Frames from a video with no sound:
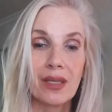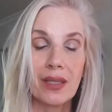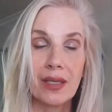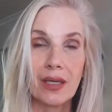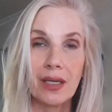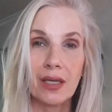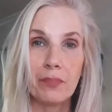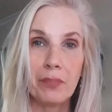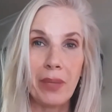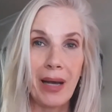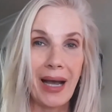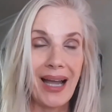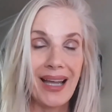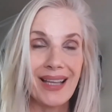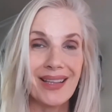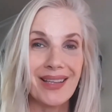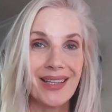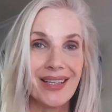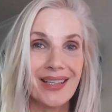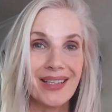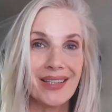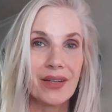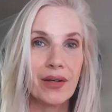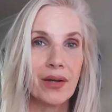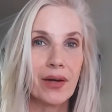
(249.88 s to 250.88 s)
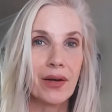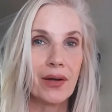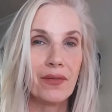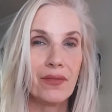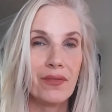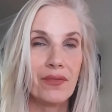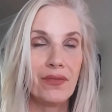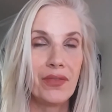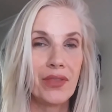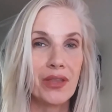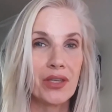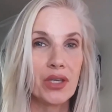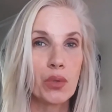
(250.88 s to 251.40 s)
The pilot
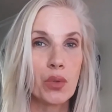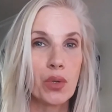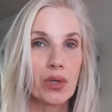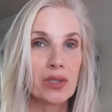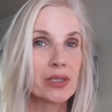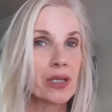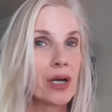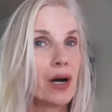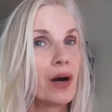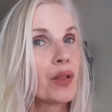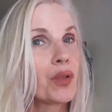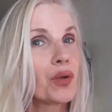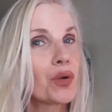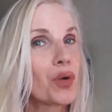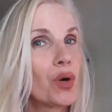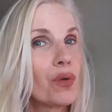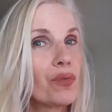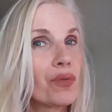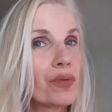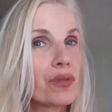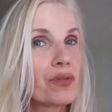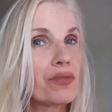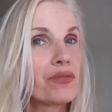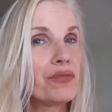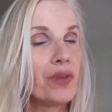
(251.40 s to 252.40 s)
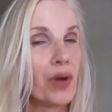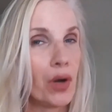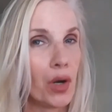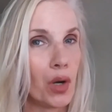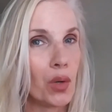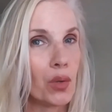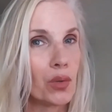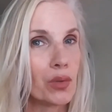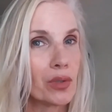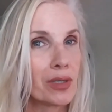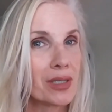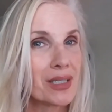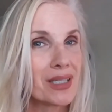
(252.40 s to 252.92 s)
of the You Are Taller Over the
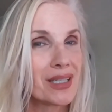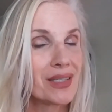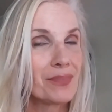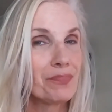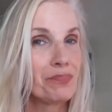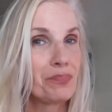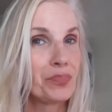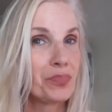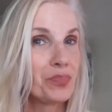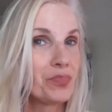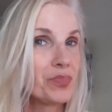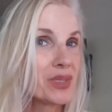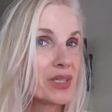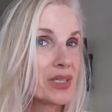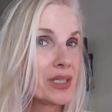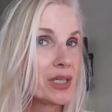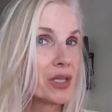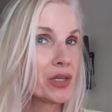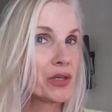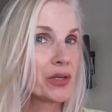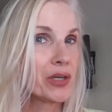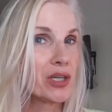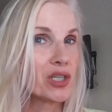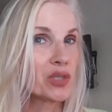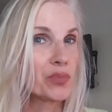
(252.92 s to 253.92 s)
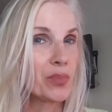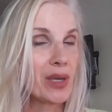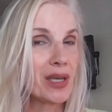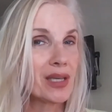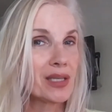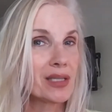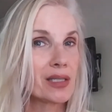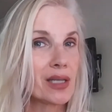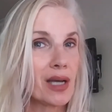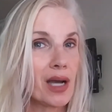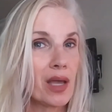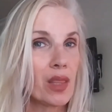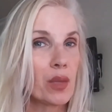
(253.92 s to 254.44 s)
Phone series
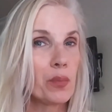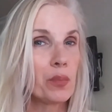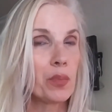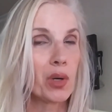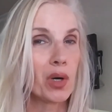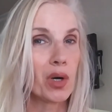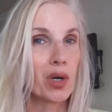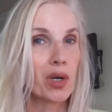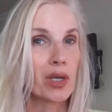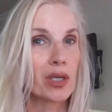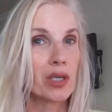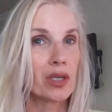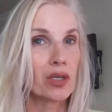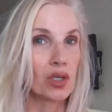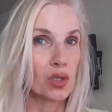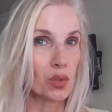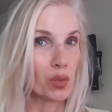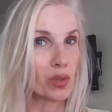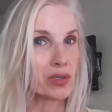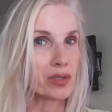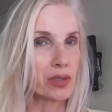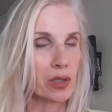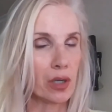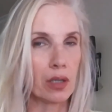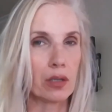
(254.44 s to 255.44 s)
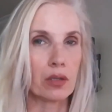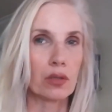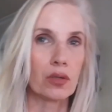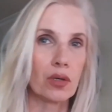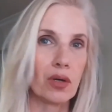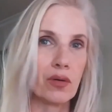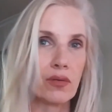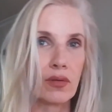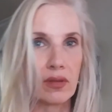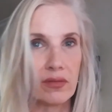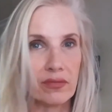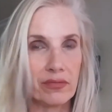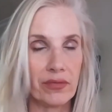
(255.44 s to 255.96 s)
based on the book You Are Taller
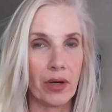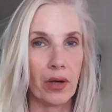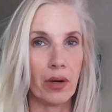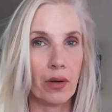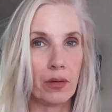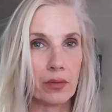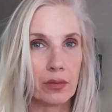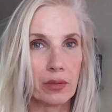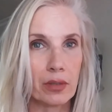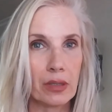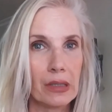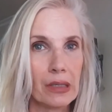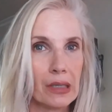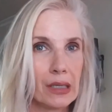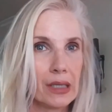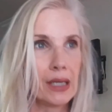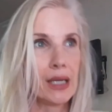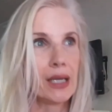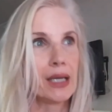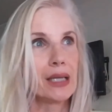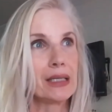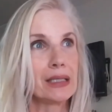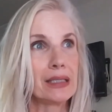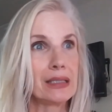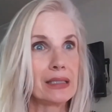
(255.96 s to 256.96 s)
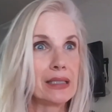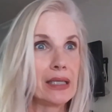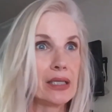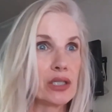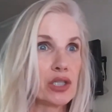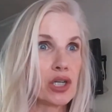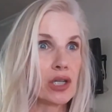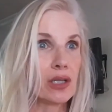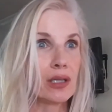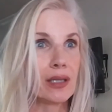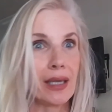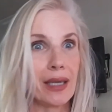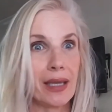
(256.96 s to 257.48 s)
Over the Phone,
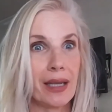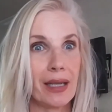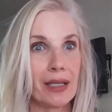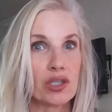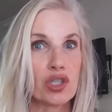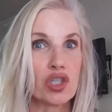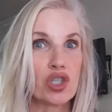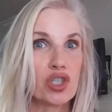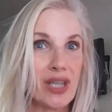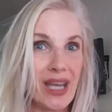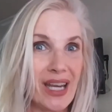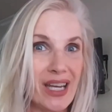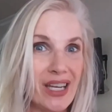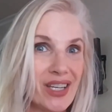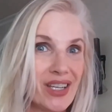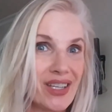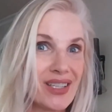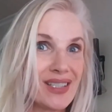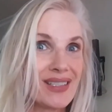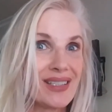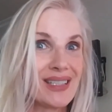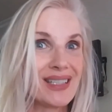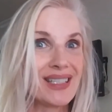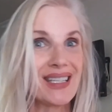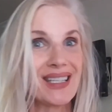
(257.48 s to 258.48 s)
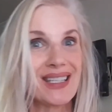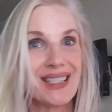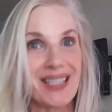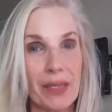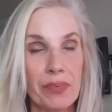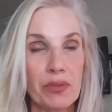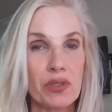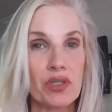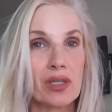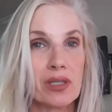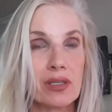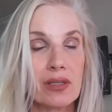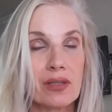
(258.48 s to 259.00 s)
Digital Age Dating
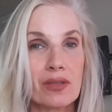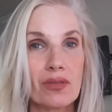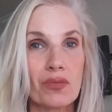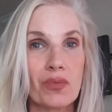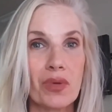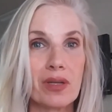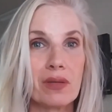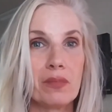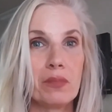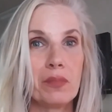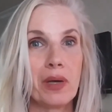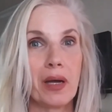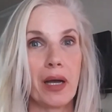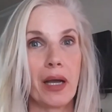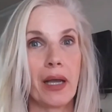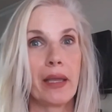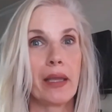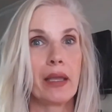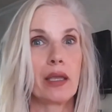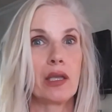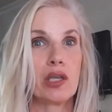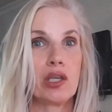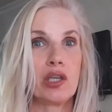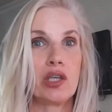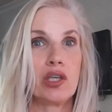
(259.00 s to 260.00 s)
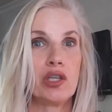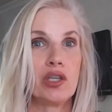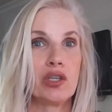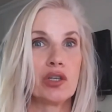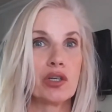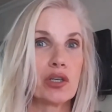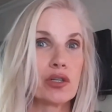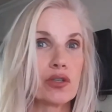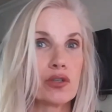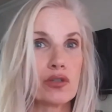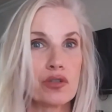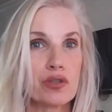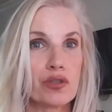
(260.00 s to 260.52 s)
Deceptions, written by
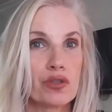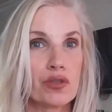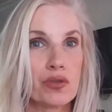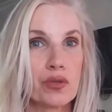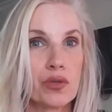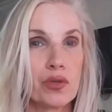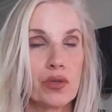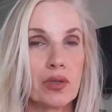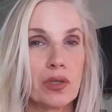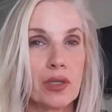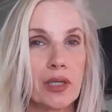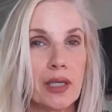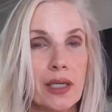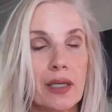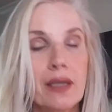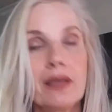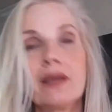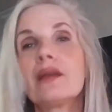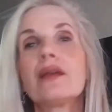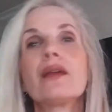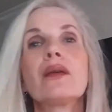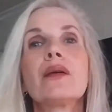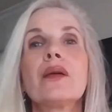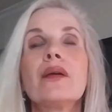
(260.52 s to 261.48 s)
yours truly,